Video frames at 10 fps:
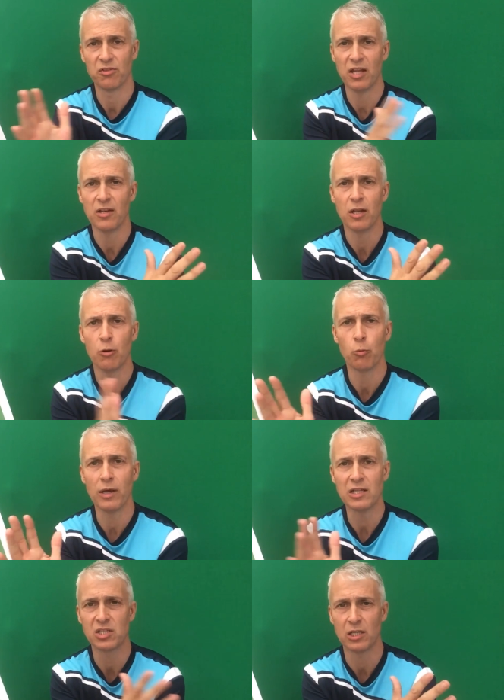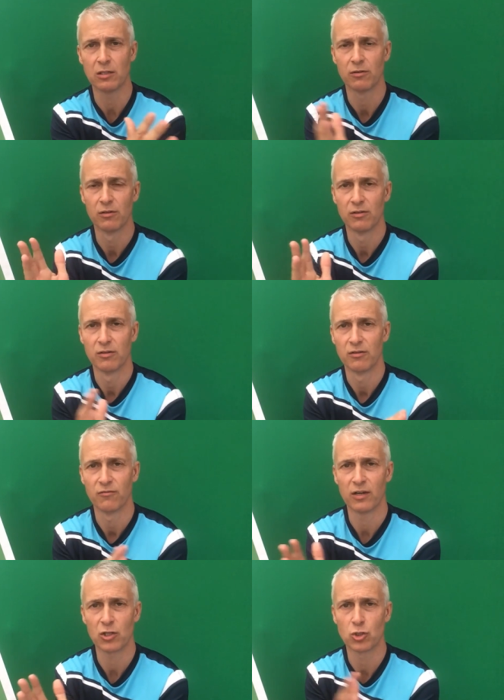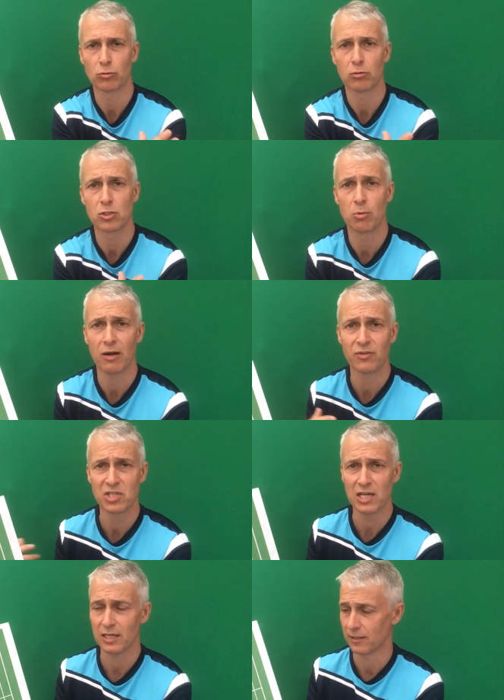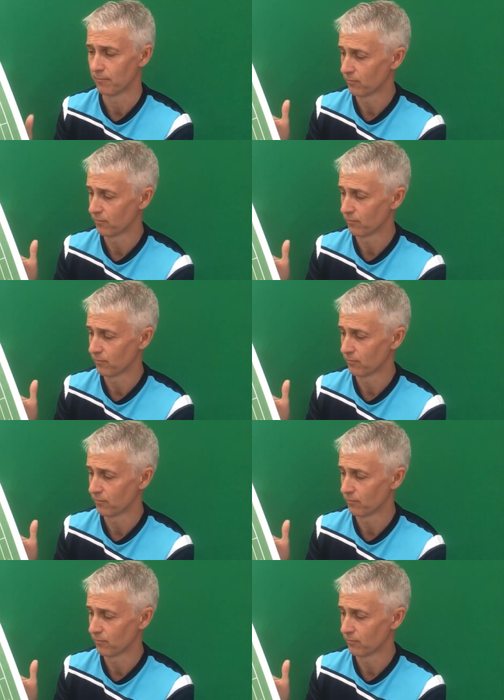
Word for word: then they're waiting for that shuttle to go either side.